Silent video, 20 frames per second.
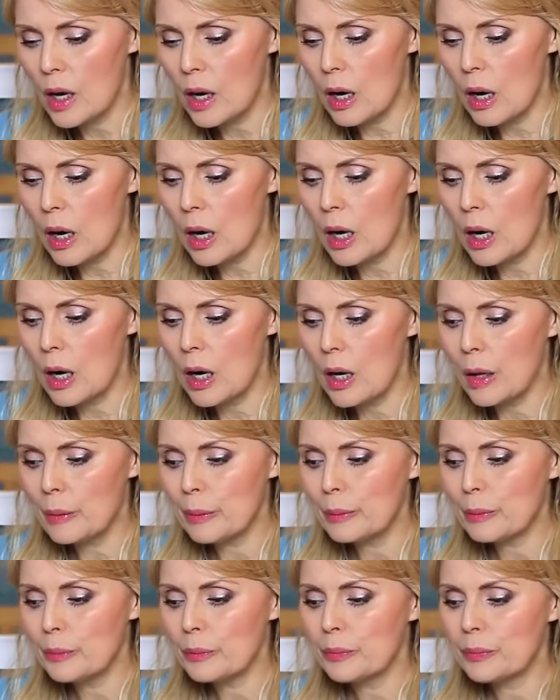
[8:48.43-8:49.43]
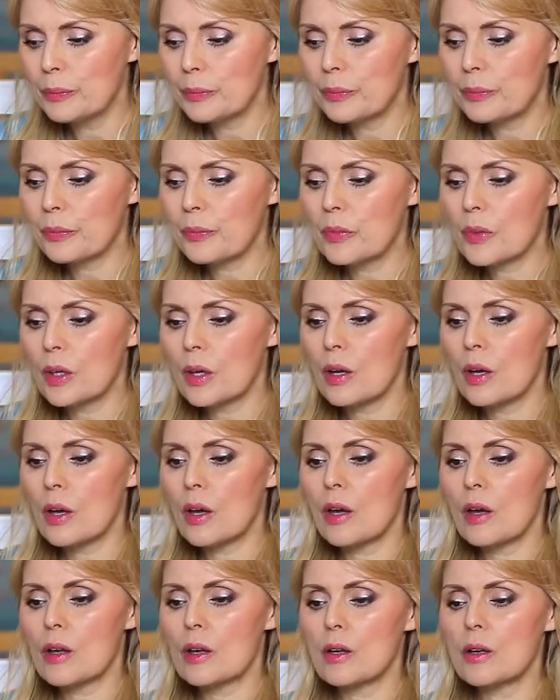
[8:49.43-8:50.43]
um,
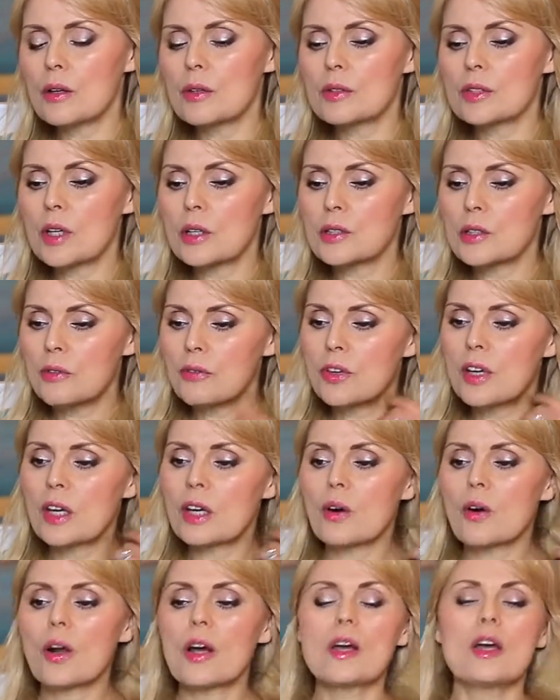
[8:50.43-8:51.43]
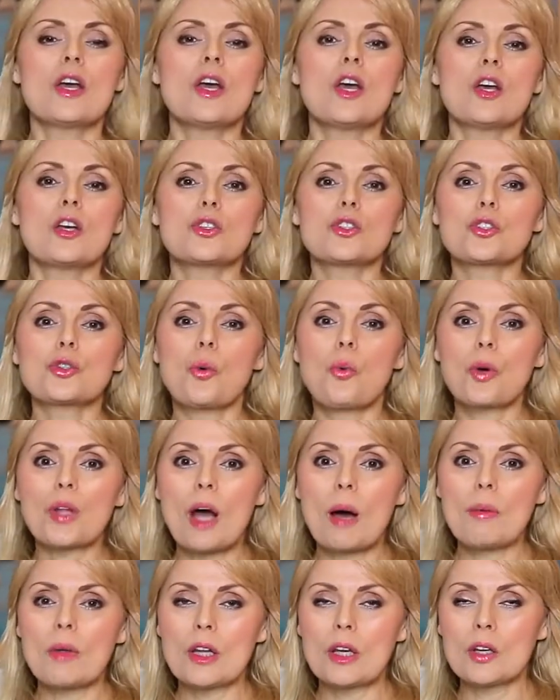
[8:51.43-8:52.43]
uh, sons of Gera. So what
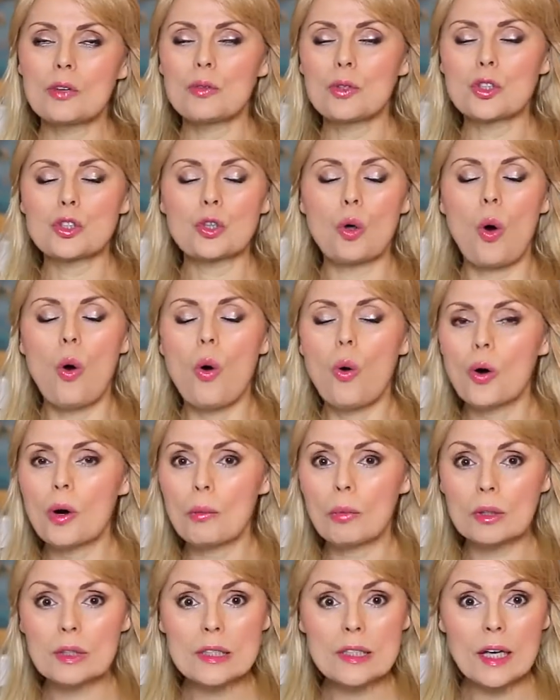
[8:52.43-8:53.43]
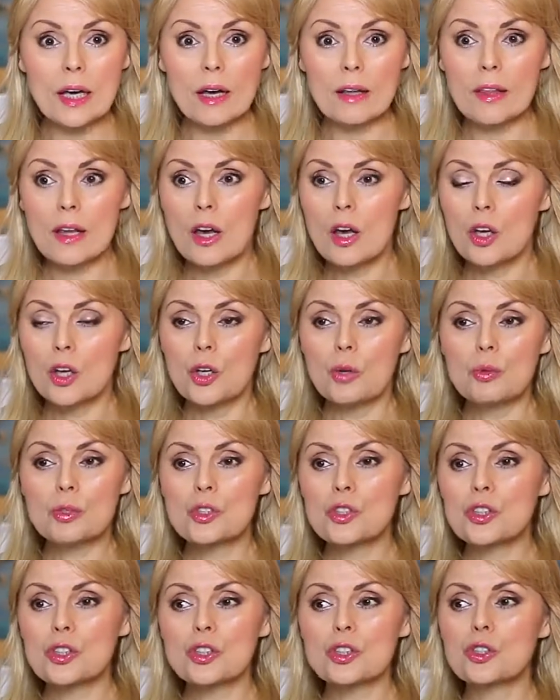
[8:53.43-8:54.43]
happened? It was horrible death. It
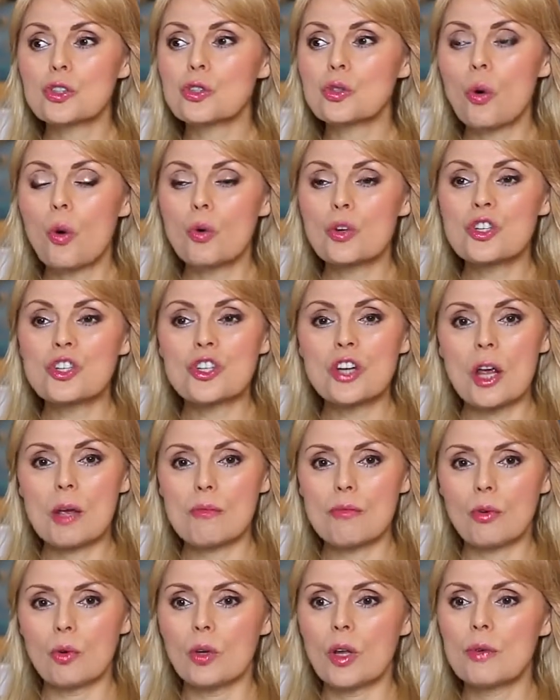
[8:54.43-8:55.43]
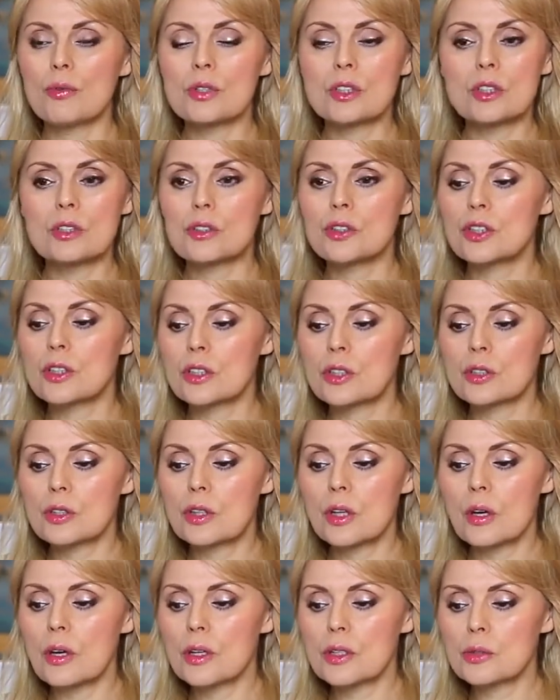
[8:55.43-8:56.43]
was just so shameful. It was just,
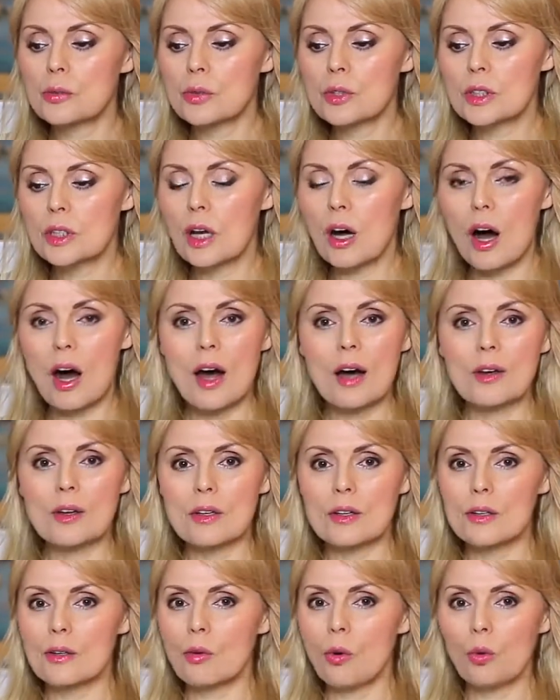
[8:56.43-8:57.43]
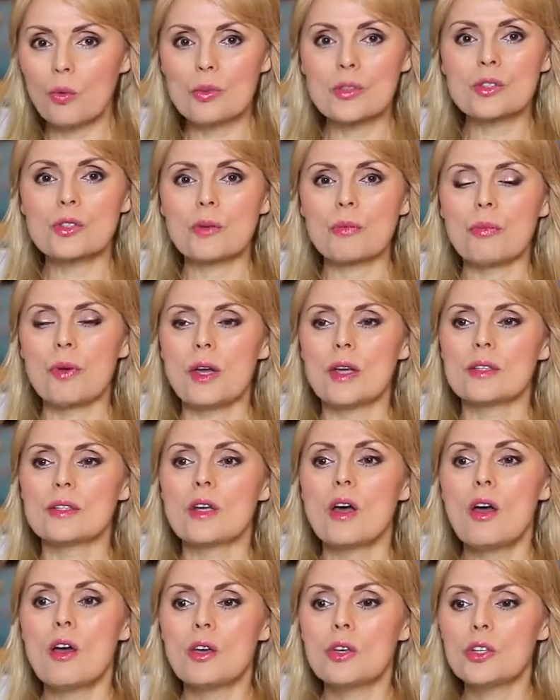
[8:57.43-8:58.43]
it was God always repays.
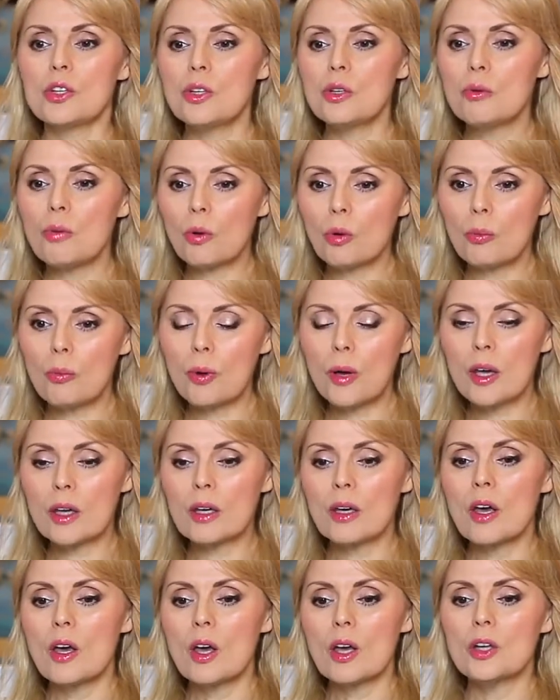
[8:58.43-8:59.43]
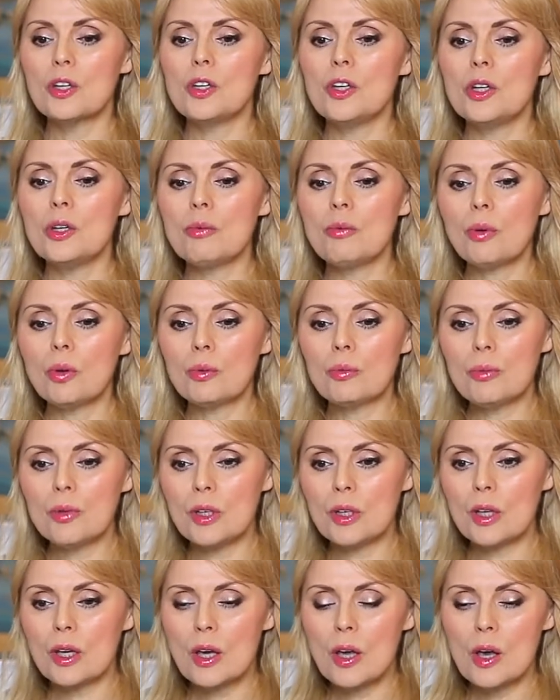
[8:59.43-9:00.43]
He will pay, he will
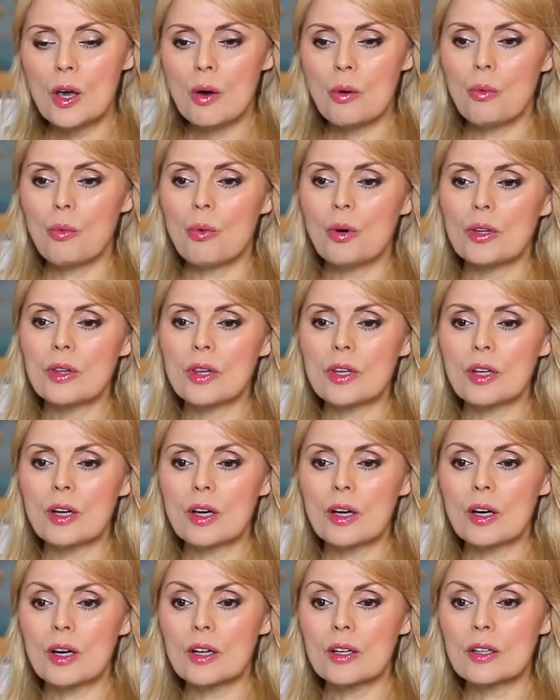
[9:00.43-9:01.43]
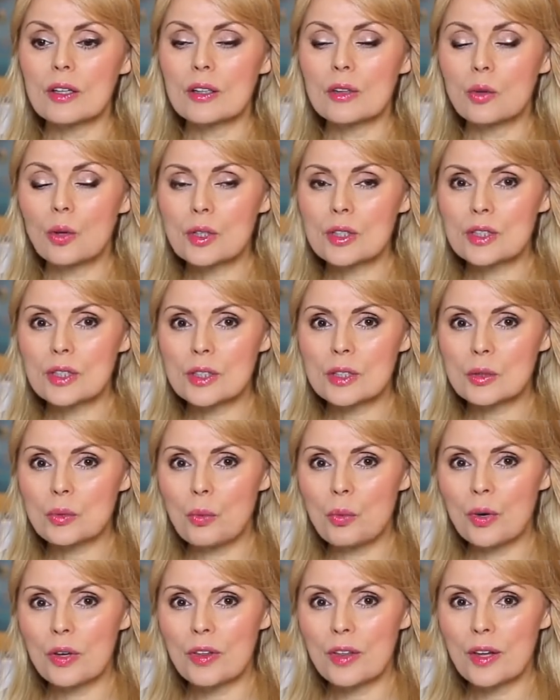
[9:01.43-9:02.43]
be with the, the Lord says,
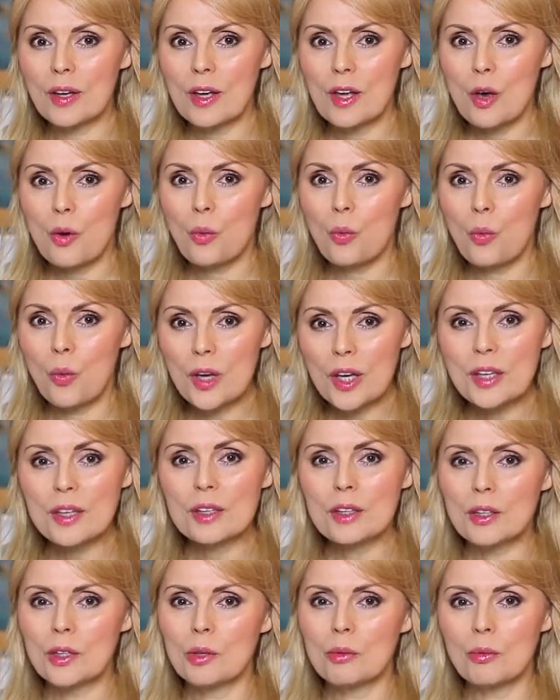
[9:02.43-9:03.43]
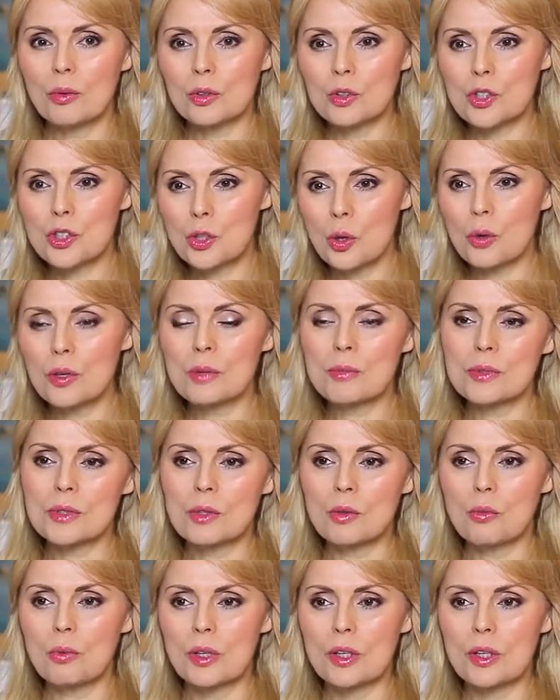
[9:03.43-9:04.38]
with the wicked, he will show himself